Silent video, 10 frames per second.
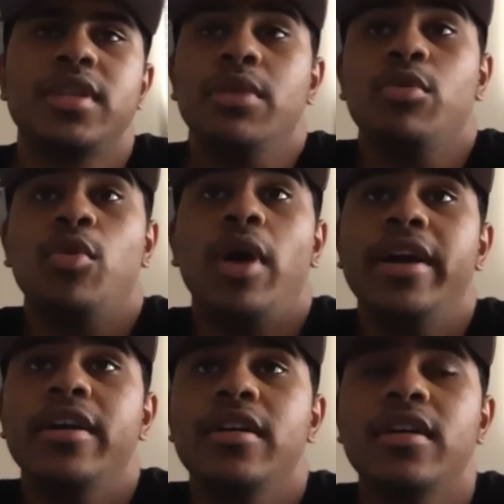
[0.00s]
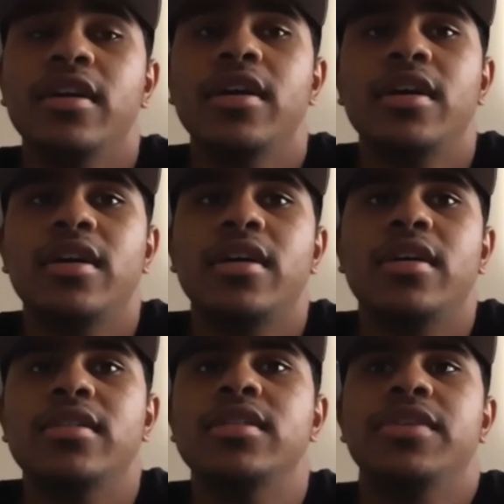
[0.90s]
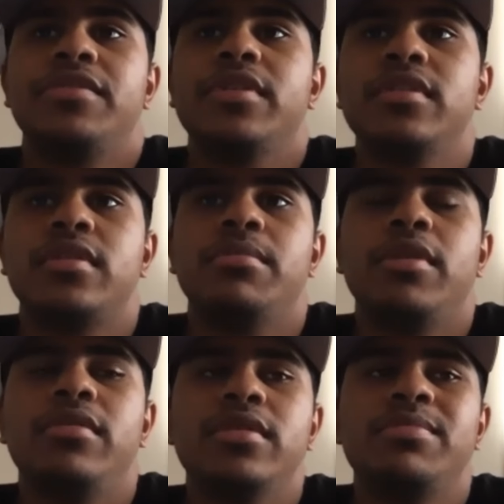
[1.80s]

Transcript: and they require different components.